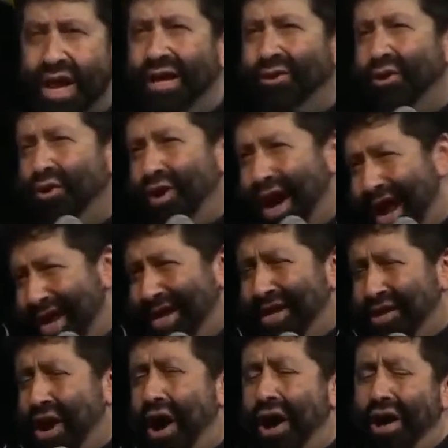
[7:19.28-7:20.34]
Hitler
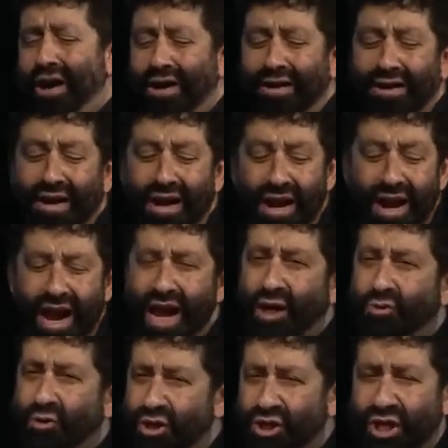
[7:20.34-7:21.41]
hated God
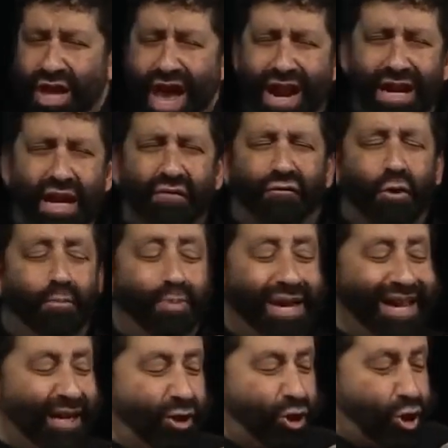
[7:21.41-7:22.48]
and Christianity for
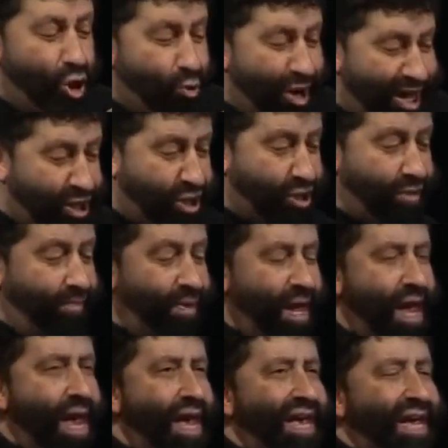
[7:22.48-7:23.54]
being Jewish.
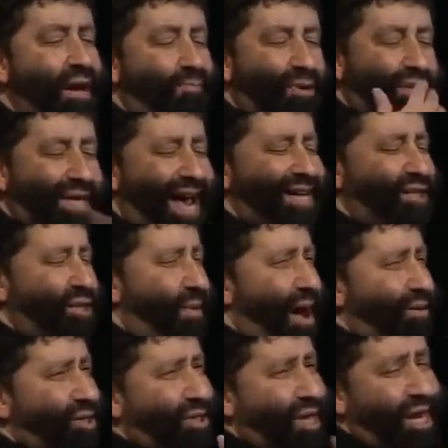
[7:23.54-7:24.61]
He obsessed
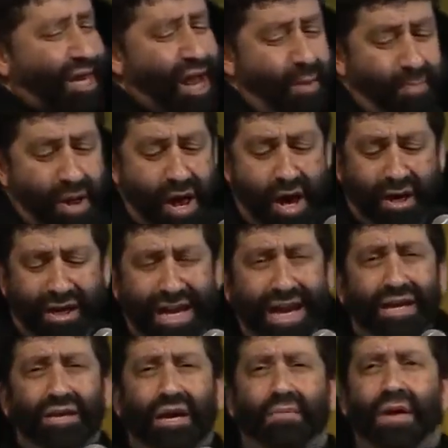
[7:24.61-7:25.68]
about setting up a
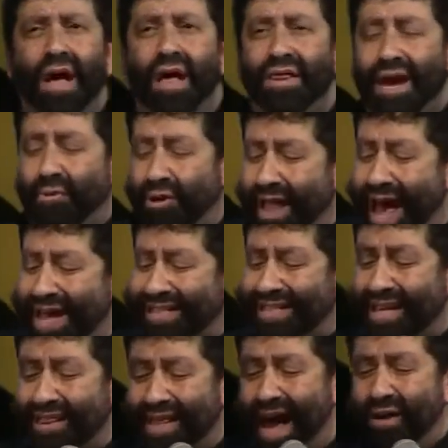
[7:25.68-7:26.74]
kingdom that would
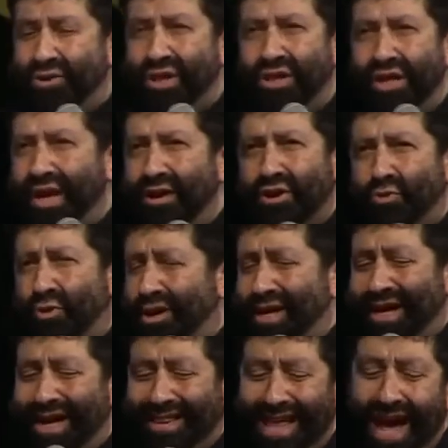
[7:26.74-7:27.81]
last a thousand years. Where
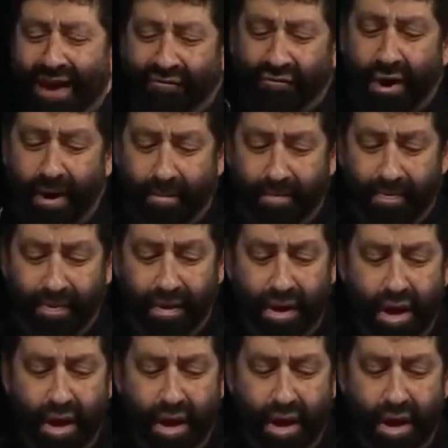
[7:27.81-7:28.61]
did he get that from?